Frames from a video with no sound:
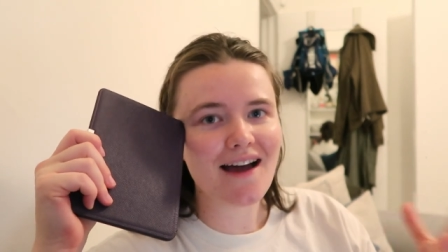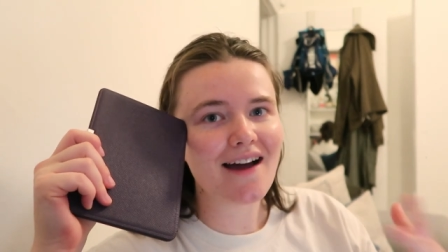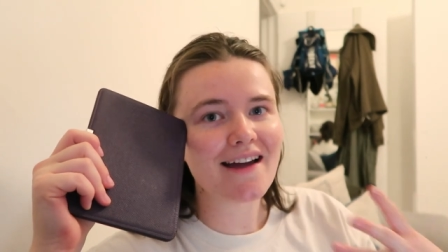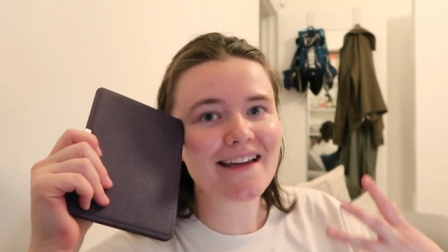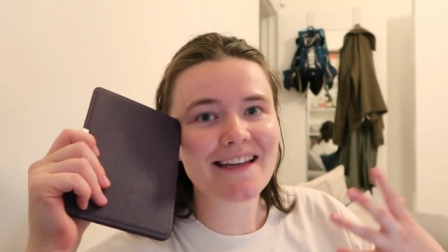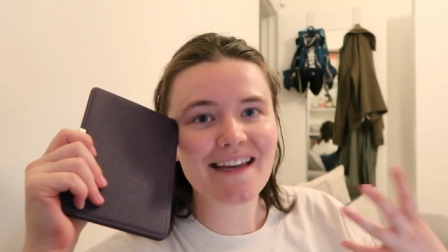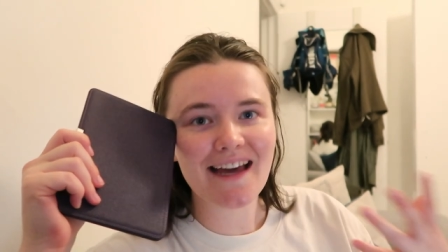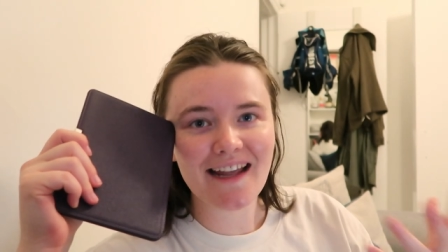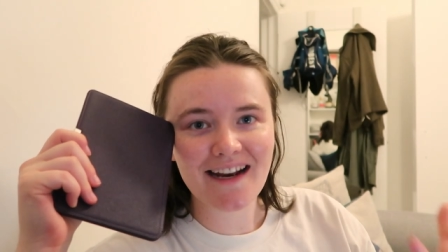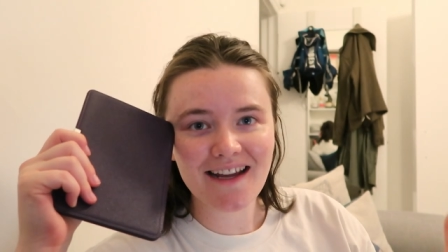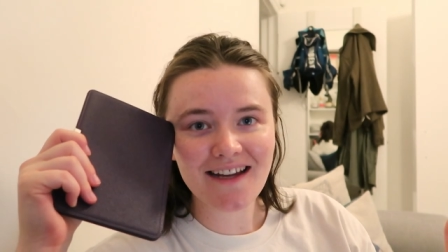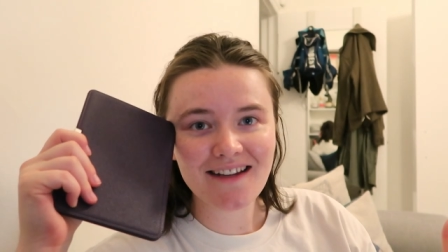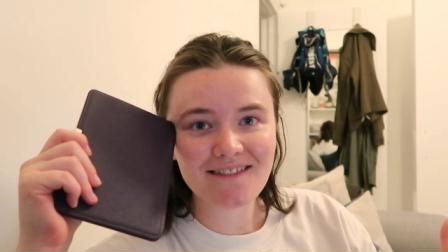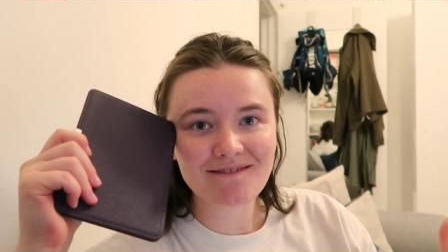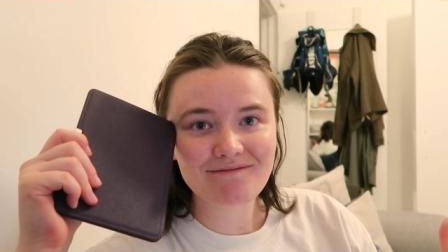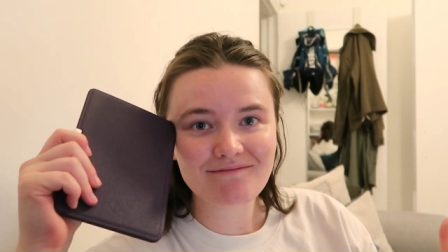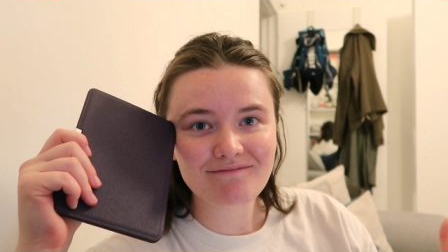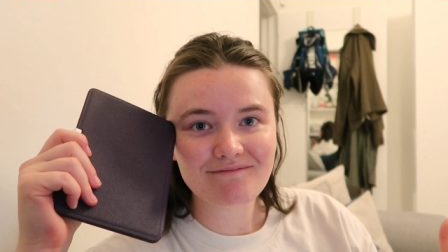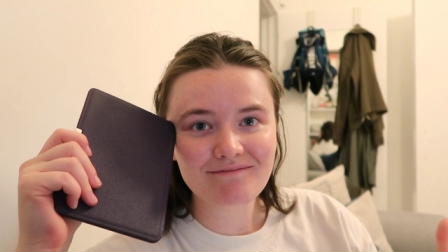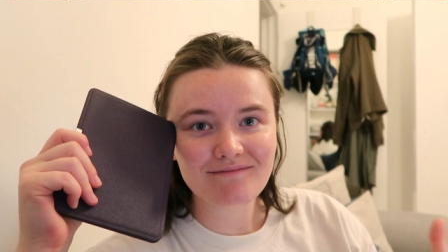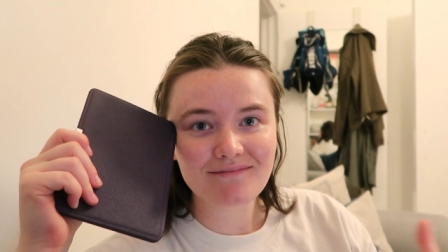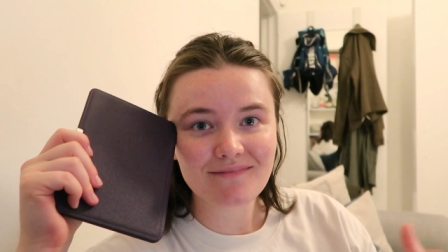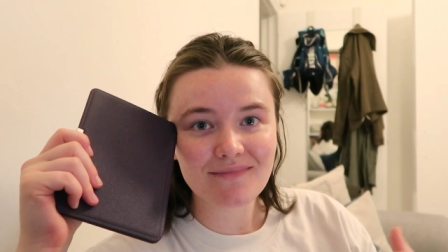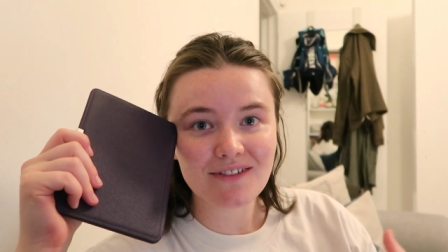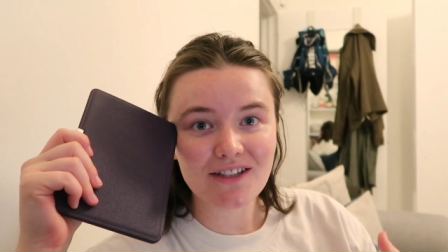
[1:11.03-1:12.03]
I get it,
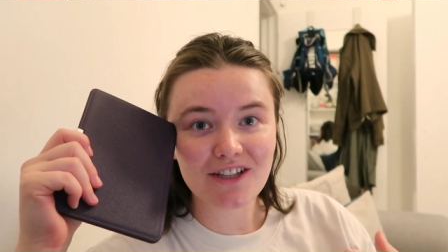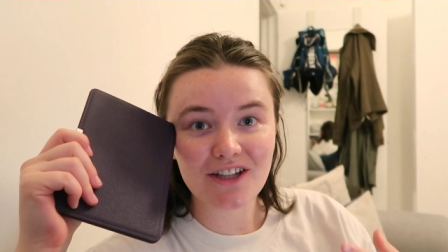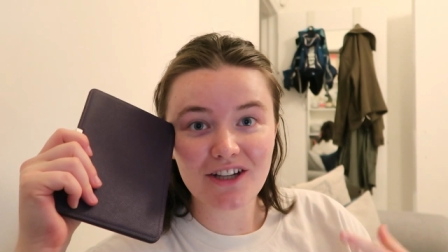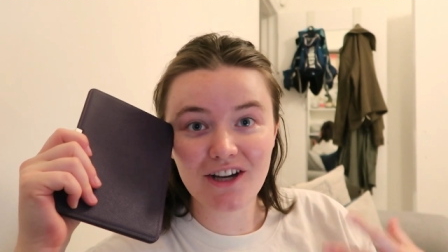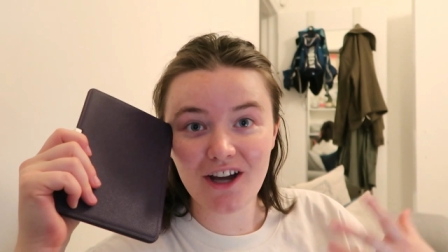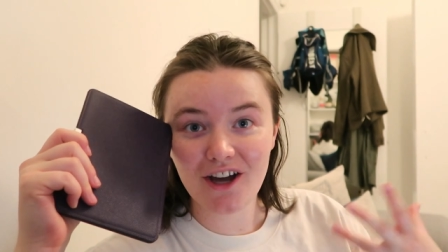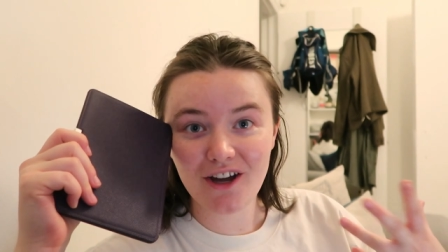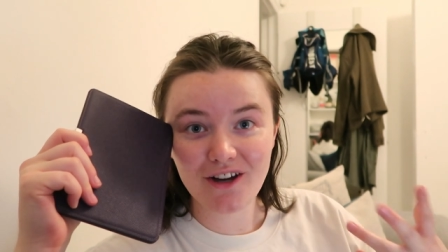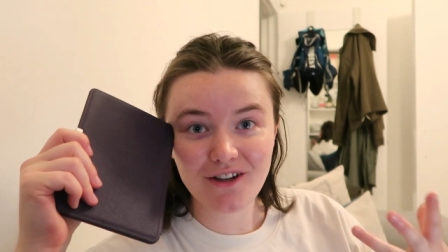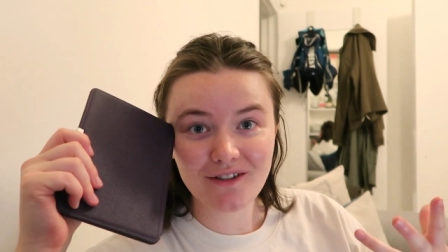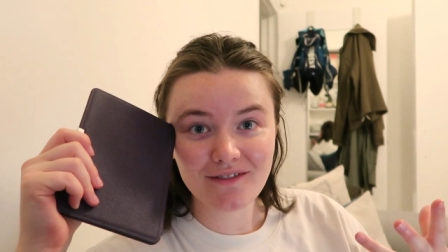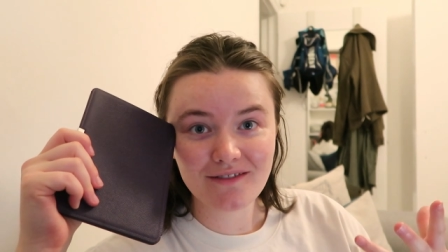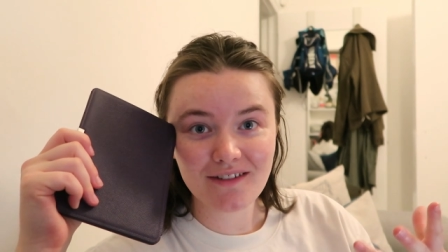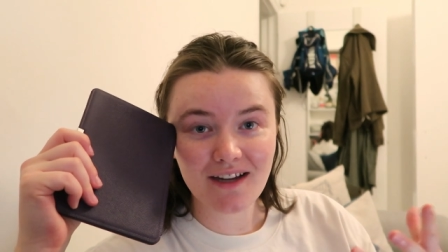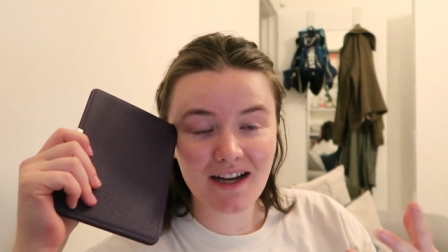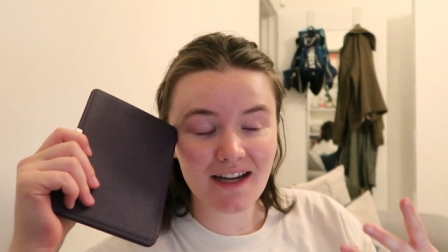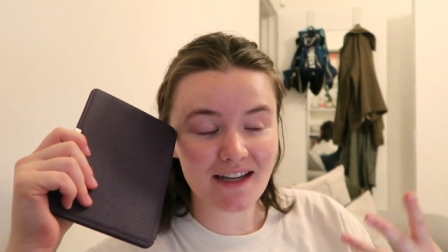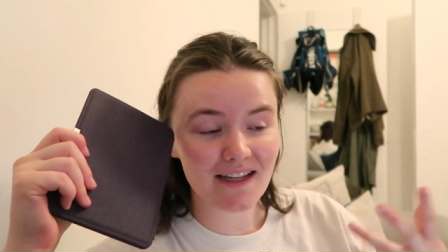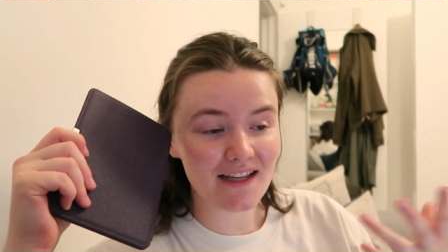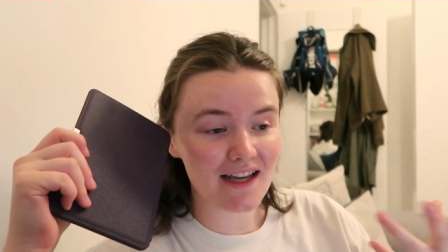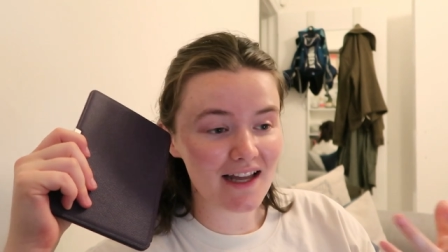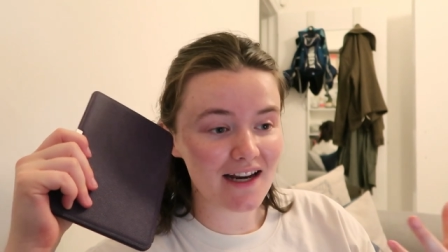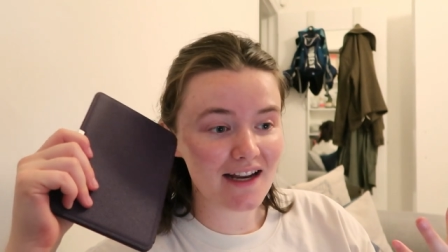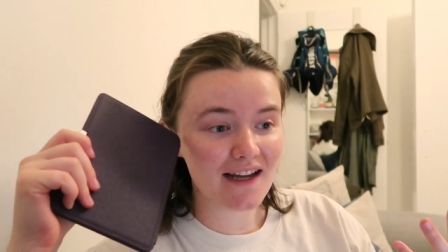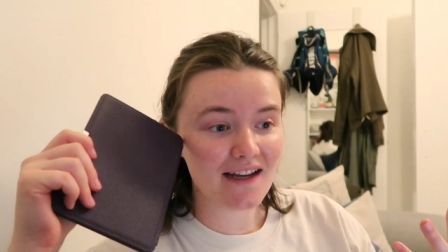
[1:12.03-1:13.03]
you know, I
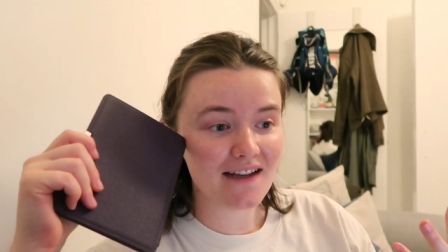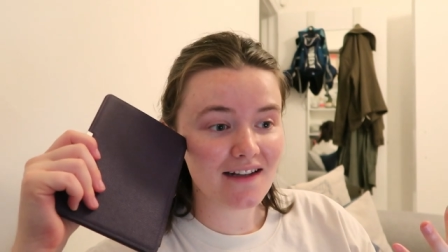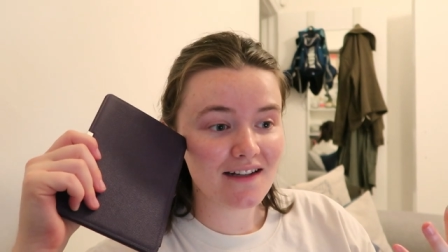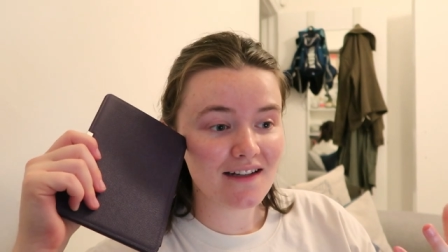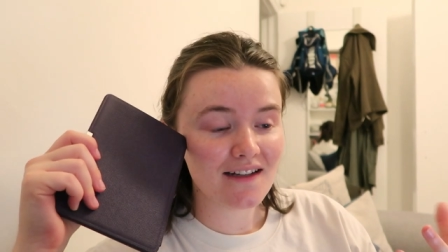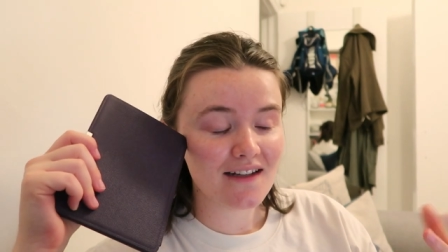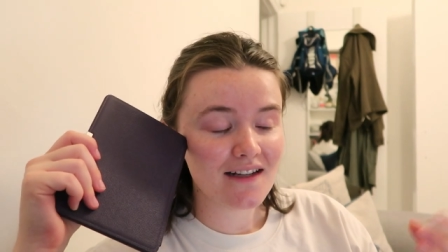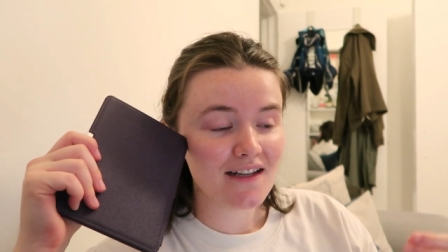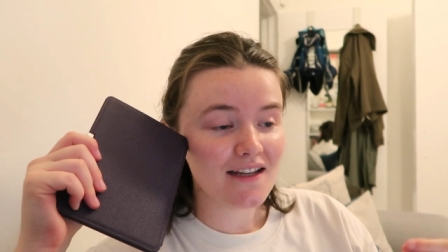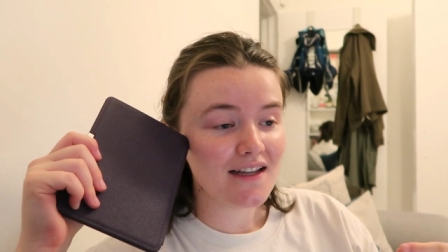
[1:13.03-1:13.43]
get it.